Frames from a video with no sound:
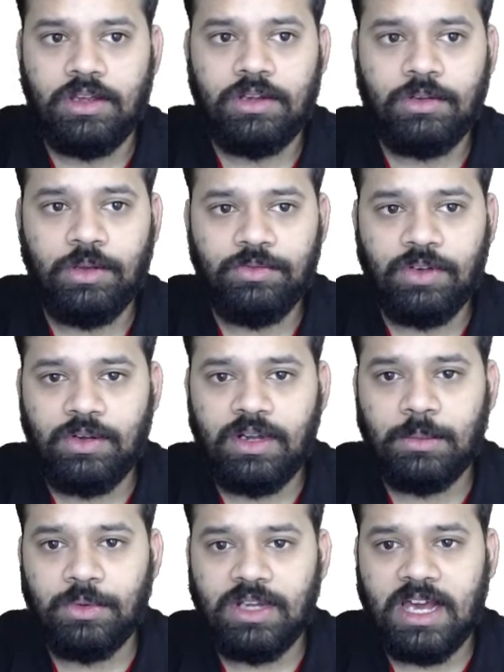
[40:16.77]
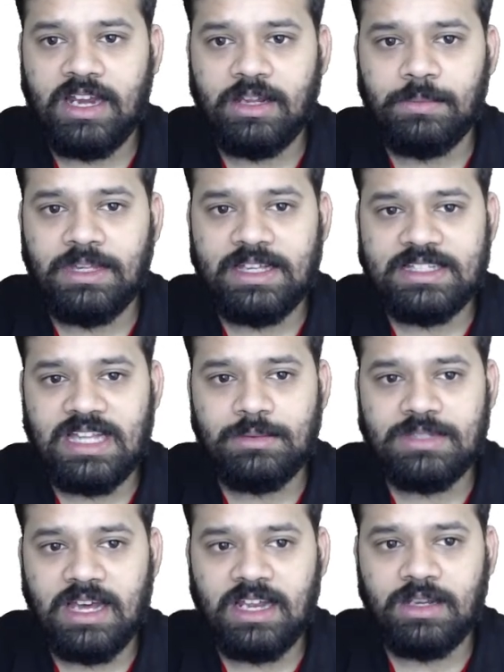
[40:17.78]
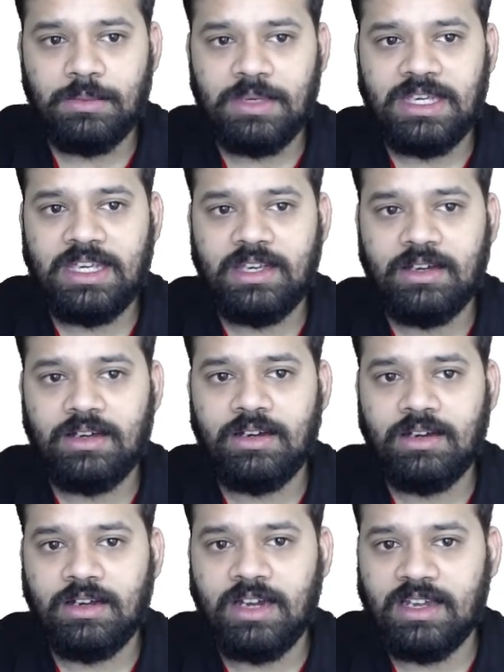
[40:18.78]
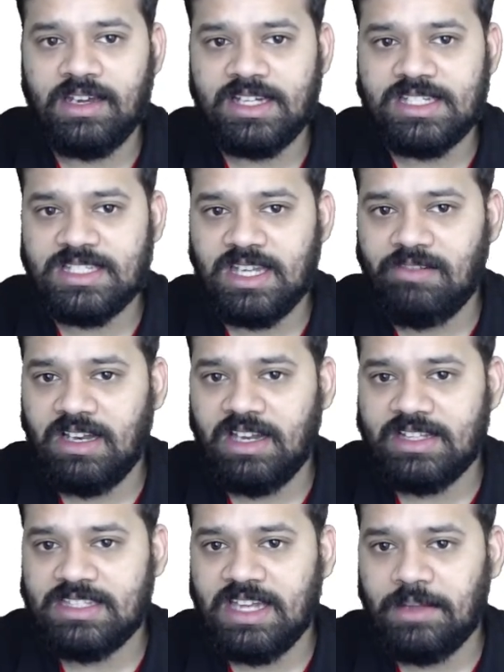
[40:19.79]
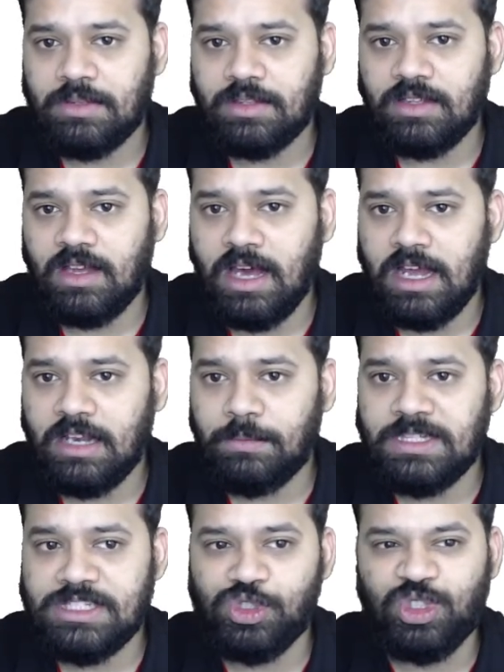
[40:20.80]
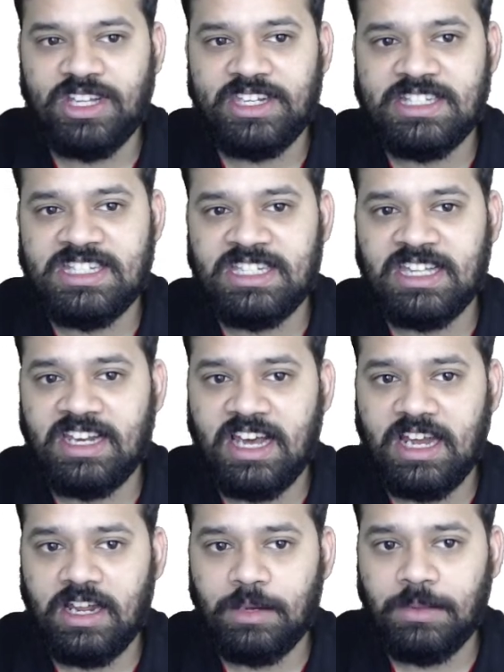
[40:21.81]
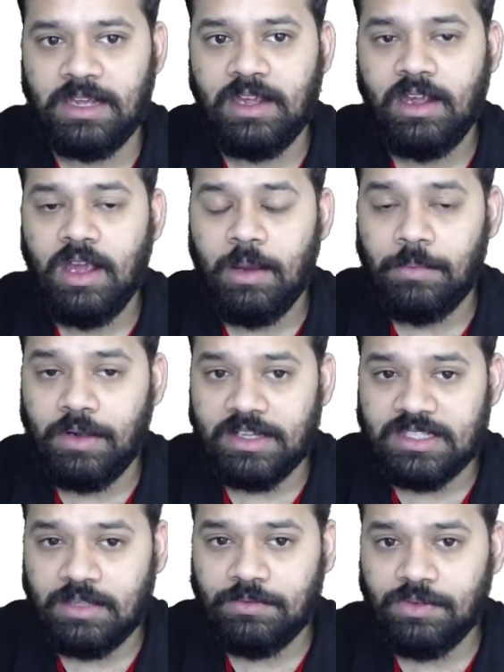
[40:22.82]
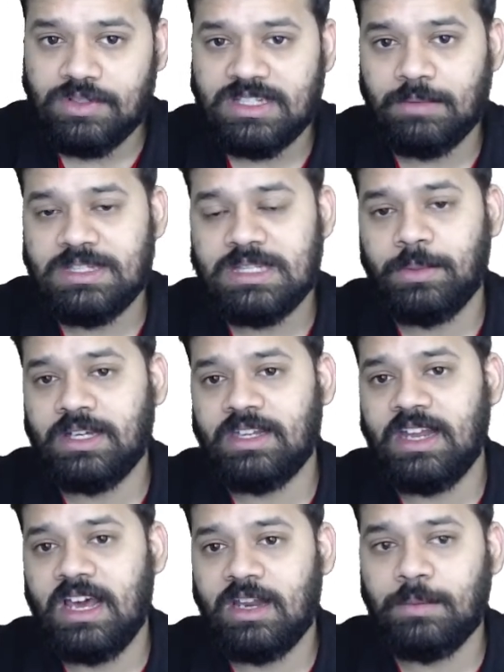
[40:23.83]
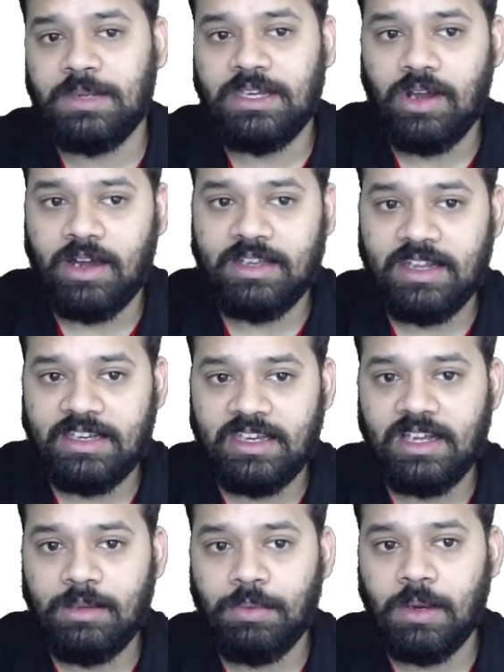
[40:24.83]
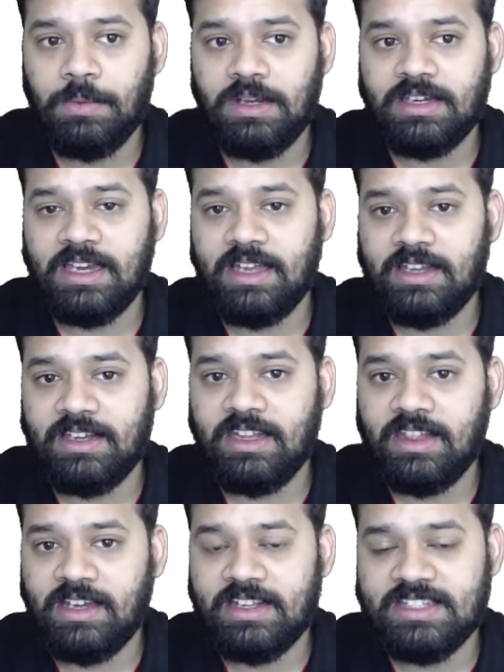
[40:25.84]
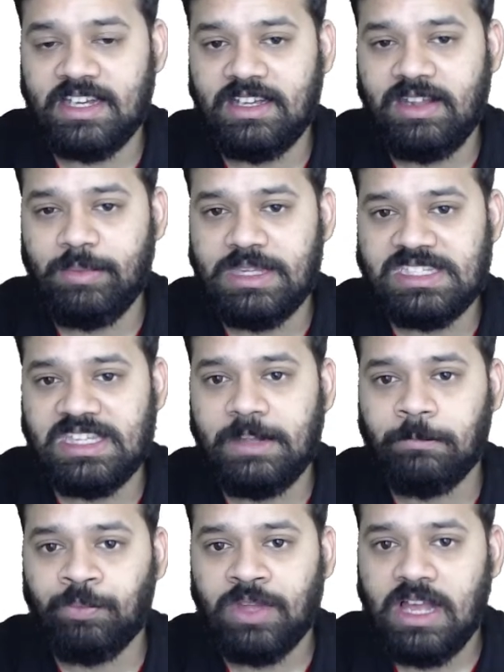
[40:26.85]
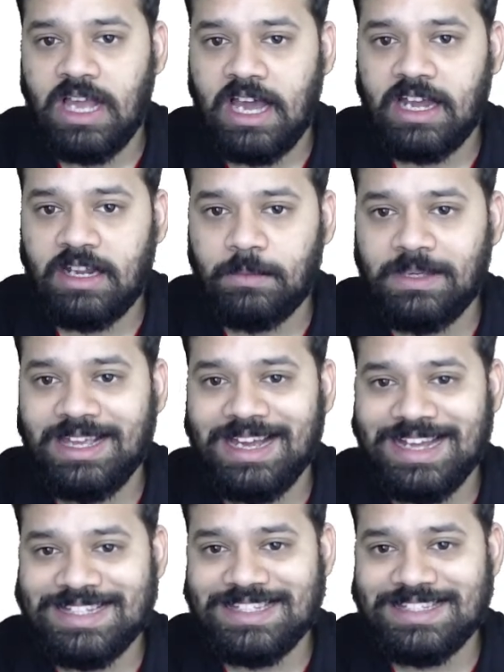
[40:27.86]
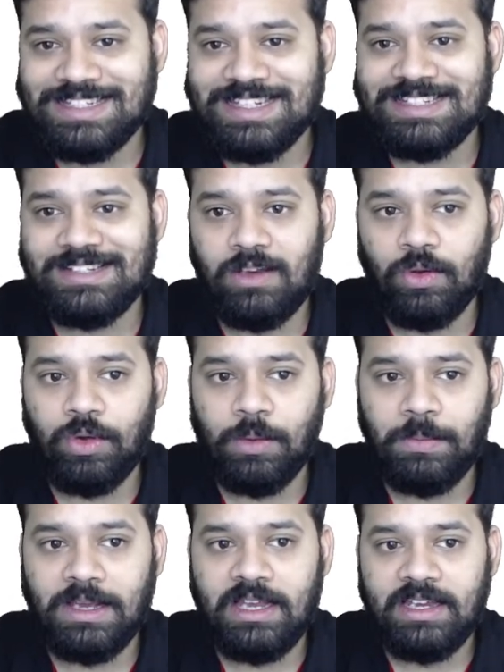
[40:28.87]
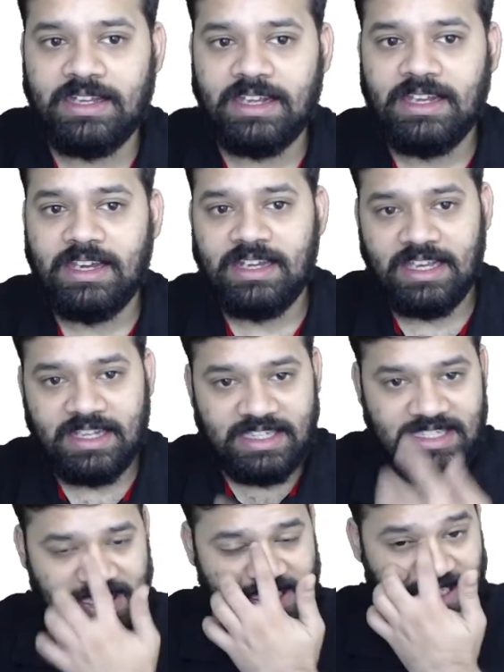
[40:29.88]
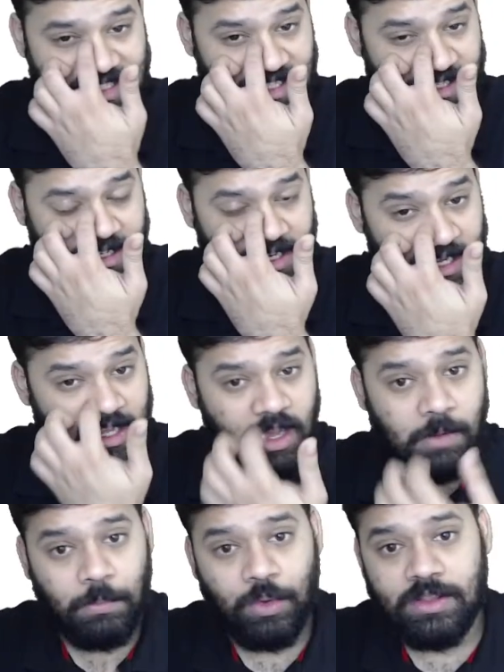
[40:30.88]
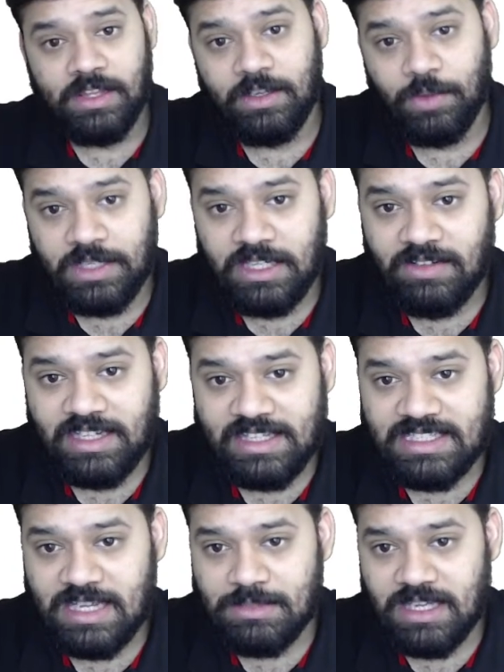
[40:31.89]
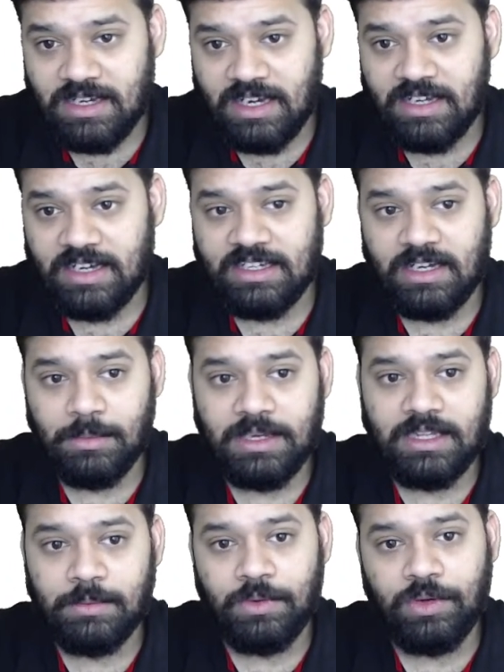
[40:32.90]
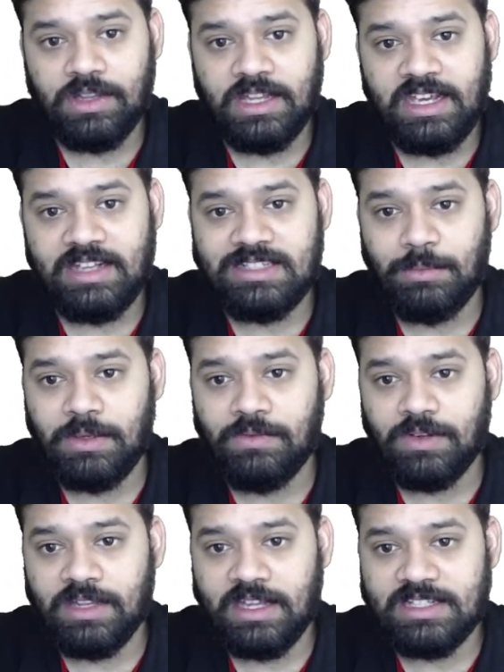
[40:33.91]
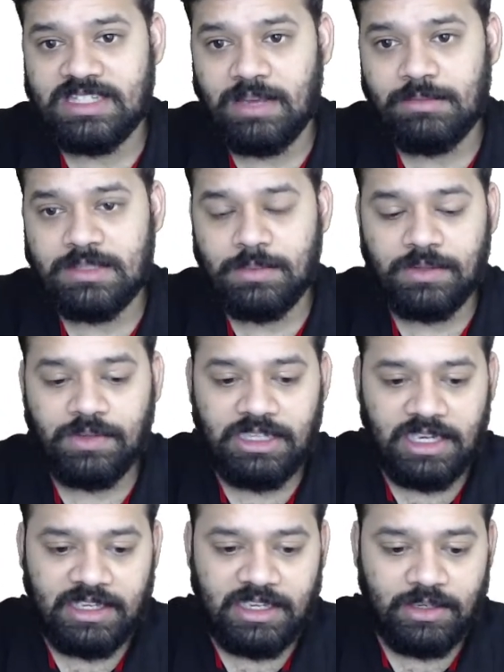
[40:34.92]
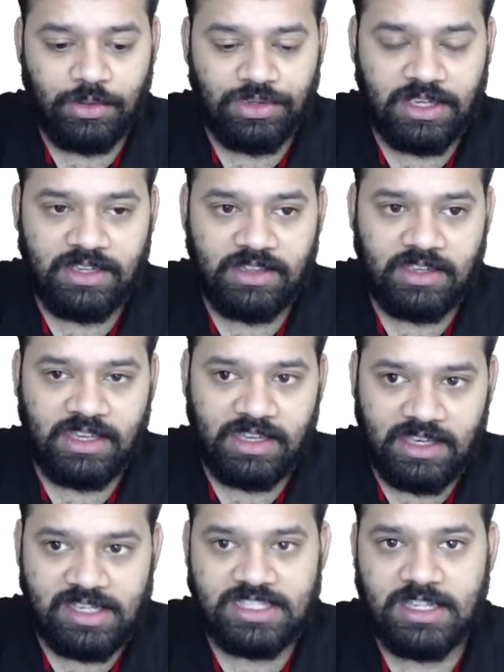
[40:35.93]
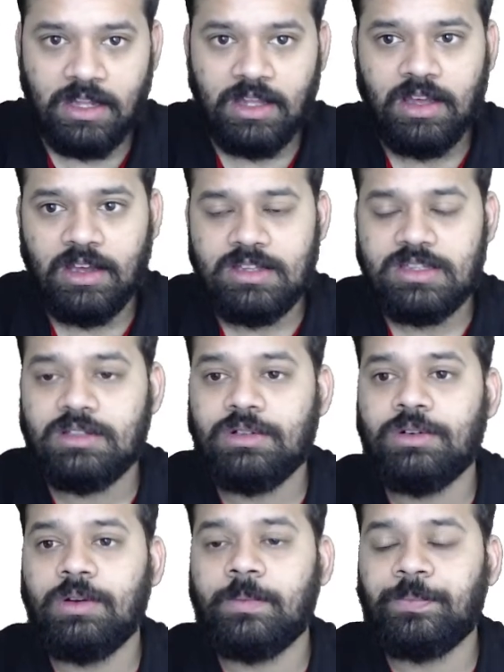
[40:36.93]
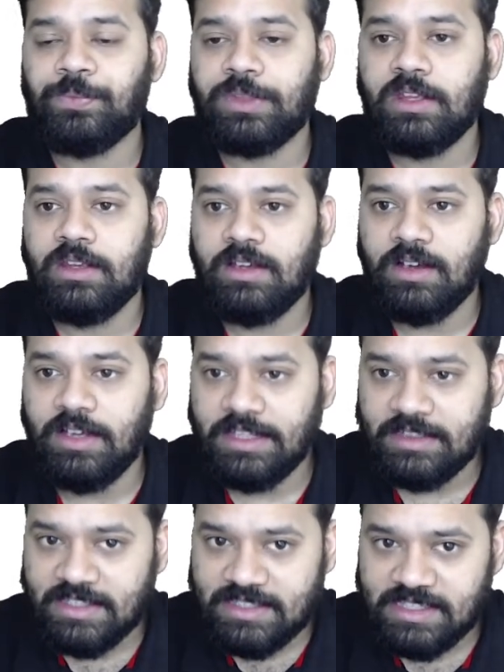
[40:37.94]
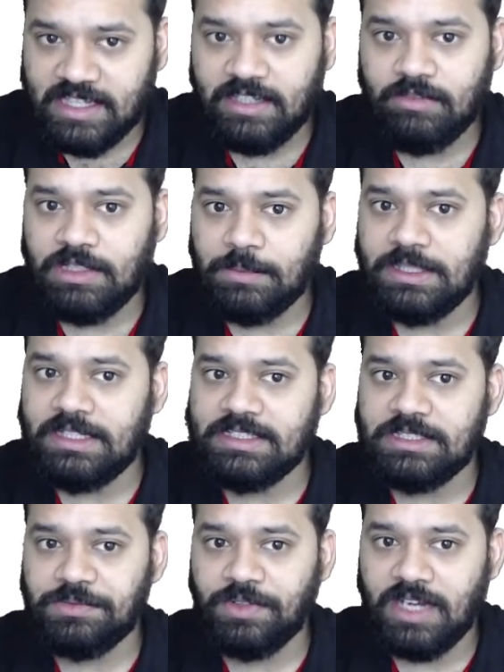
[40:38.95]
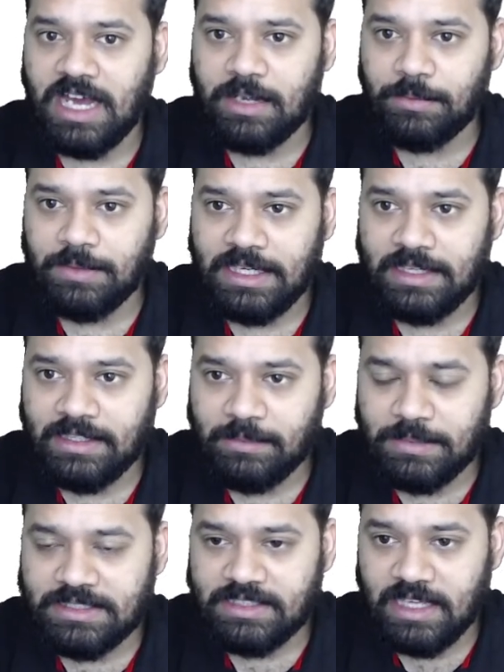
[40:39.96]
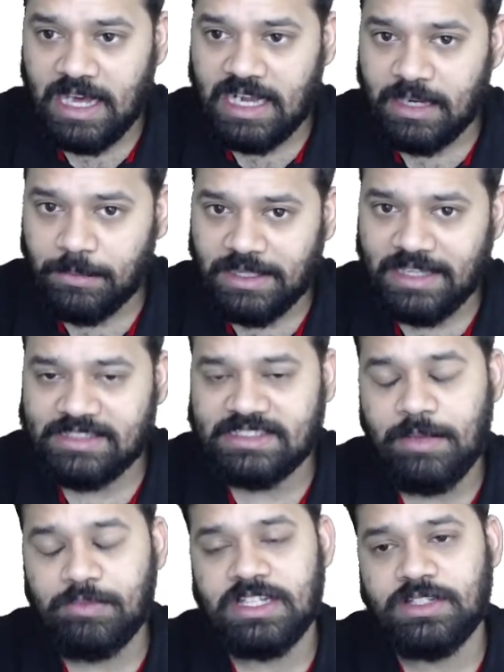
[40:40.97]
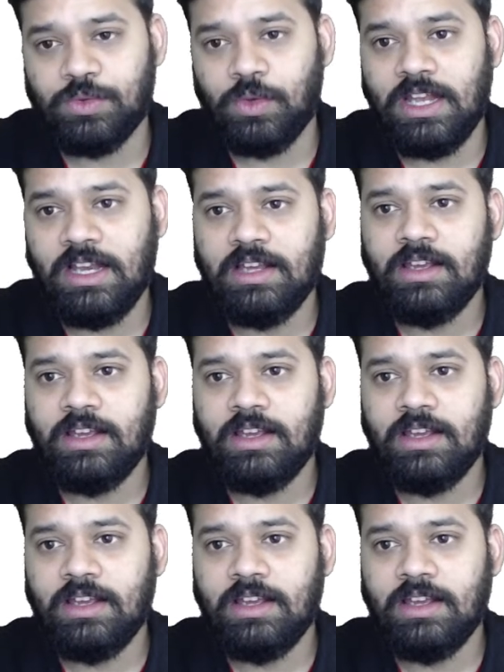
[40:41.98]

Going forward about RRB exams, RRB conducts several exams, RRB Junior Engineer, RRB Production Force Sub-Inspector, RRB Non-Technical Popular Category, that is NTPC, RRB Assistant Loco Pilot, Technicians, etc. More than 21 exams are conducted by the board. The age limit for the exam is between 18 to 33 years. So, in this channel, we'll be teaching for RRB, NTPC, RRB exams as well.